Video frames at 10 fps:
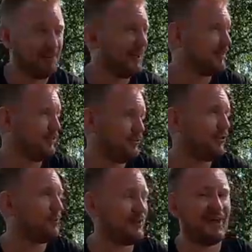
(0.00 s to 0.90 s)
getting back to
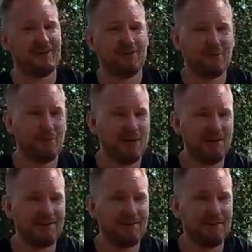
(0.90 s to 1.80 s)
some kind of
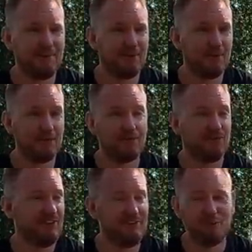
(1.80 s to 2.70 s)
normality,
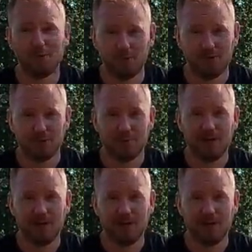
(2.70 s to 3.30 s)
because this is what we're all